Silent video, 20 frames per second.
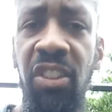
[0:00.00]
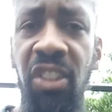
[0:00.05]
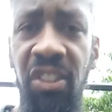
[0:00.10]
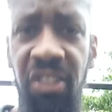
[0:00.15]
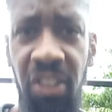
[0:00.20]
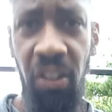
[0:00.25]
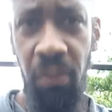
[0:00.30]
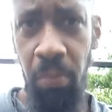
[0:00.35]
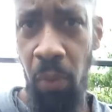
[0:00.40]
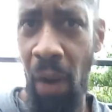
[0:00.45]
get
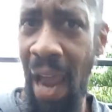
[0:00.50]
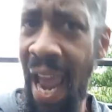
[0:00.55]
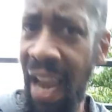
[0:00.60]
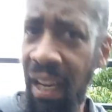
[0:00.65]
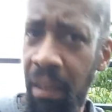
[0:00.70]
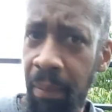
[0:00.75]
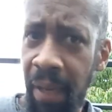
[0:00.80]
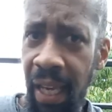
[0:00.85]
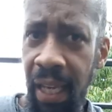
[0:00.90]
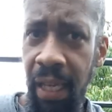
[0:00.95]
yourself more
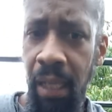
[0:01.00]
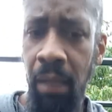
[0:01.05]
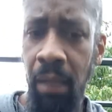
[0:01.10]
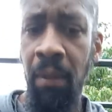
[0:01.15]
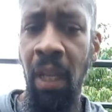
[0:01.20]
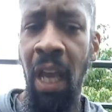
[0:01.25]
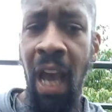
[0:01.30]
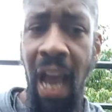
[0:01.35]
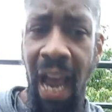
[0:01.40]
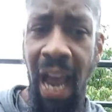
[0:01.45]
acclimated.
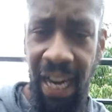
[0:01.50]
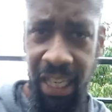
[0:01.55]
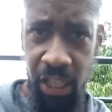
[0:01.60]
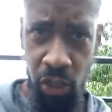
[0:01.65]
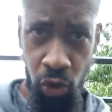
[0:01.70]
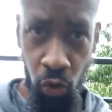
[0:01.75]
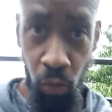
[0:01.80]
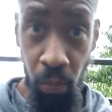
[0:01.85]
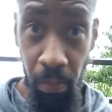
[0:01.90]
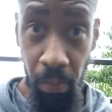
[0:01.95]
I
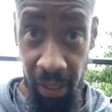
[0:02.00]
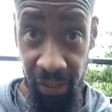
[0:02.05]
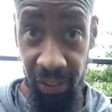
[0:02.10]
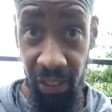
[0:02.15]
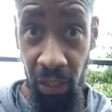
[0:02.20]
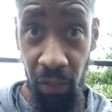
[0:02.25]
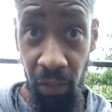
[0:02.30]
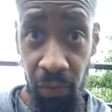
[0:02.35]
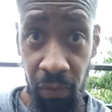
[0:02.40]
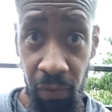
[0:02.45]
can do
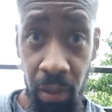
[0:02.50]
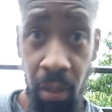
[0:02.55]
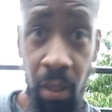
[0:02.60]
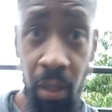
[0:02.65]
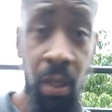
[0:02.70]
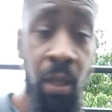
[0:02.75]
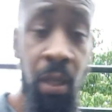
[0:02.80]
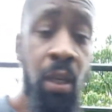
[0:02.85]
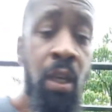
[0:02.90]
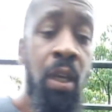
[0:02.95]
myself,
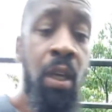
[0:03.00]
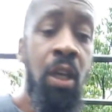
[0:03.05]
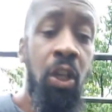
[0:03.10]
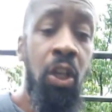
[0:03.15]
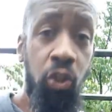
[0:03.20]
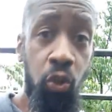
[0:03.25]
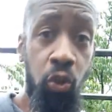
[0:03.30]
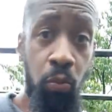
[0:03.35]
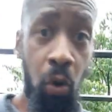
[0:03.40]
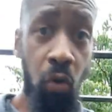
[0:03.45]

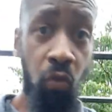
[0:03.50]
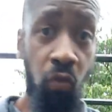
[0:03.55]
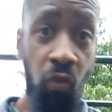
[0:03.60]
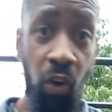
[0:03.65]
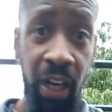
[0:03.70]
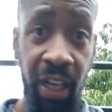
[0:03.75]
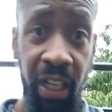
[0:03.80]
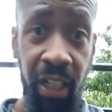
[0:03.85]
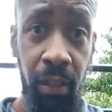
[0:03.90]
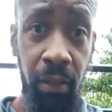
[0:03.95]
do more
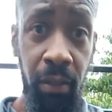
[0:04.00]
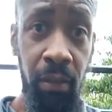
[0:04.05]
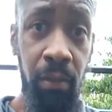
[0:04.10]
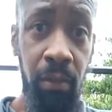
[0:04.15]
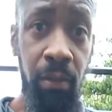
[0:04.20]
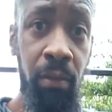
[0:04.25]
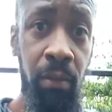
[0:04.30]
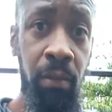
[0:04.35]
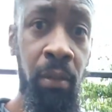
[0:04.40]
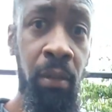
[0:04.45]
running
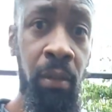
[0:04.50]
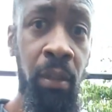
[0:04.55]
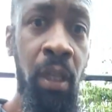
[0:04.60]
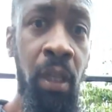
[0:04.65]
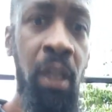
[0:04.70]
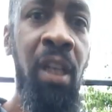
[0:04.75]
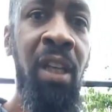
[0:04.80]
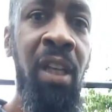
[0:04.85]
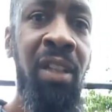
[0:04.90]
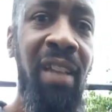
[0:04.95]

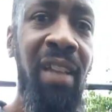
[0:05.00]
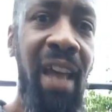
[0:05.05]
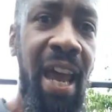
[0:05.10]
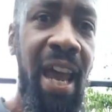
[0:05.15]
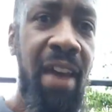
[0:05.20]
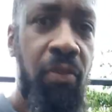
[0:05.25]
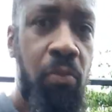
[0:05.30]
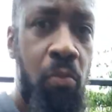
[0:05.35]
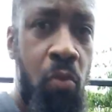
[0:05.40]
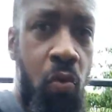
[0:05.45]
to
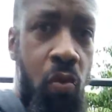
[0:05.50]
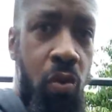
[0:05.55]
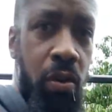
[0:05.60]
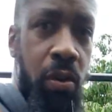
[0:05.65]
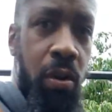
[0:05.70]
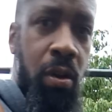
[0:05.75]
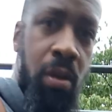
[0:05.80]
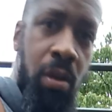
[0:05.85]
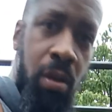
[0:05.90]
have more